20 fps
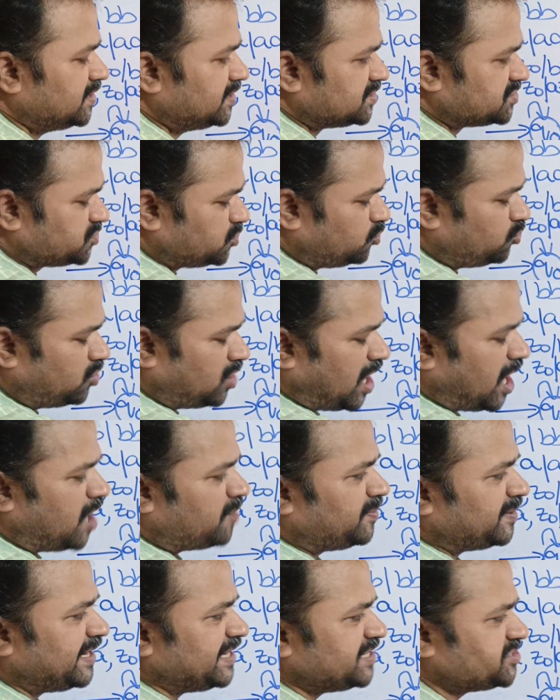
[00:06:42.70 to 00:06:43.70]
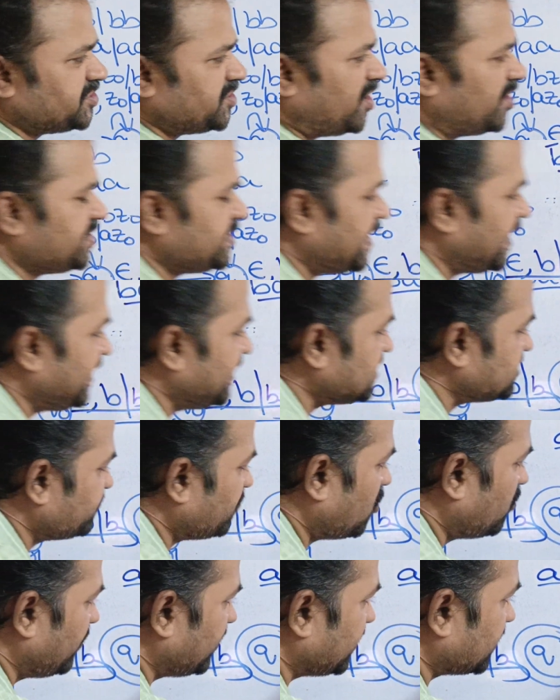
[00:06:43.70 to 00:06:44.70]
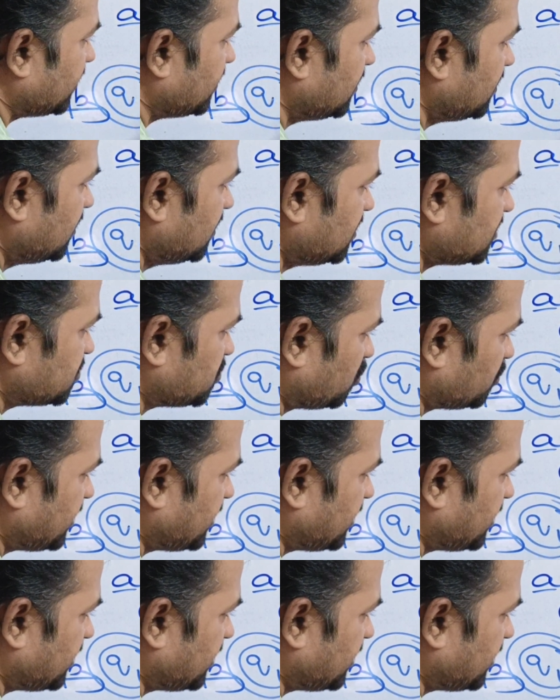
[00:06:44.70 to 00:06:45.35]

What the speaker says: So operation on A is over. So